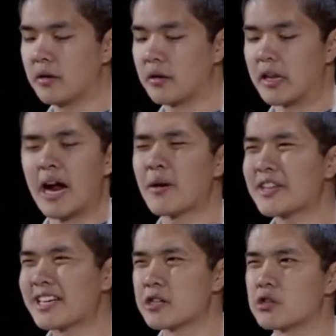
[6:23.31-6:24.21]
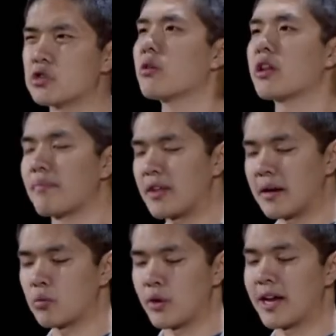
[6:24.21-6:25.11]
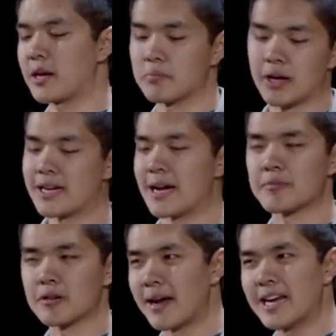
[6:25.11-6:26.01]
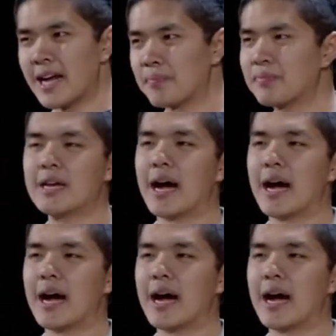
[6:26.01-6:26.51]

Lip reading: So now I'd like to do something with that input. I typed in my name.